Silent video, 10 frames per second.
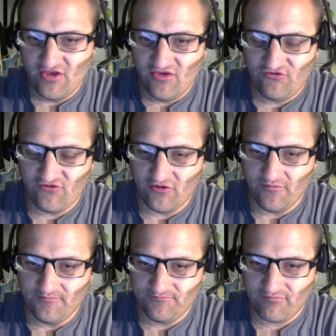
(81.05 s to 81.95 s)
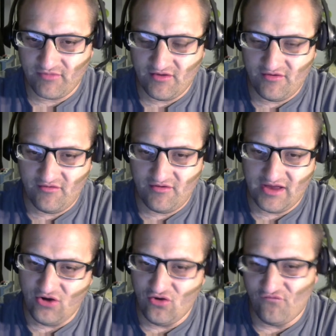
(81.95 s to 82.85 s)
So I
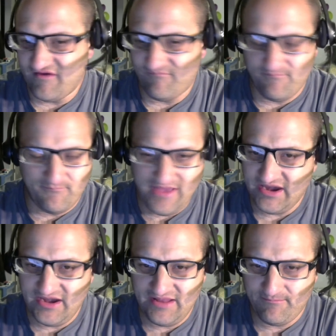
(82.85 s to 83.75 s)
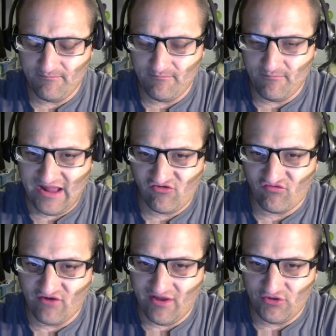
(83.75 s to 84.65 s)
don't know if they've made any matches
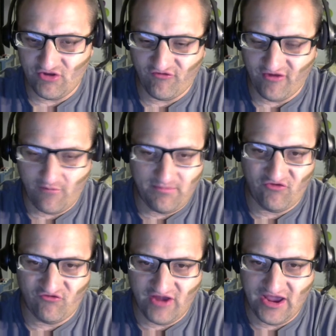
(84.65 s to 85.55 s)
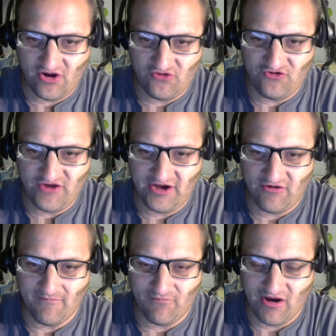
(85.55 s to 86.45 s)
for Hell in a Cell beside Undertaker
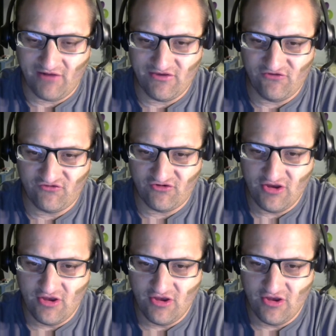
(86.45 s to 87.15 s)
and Brock Lesnar.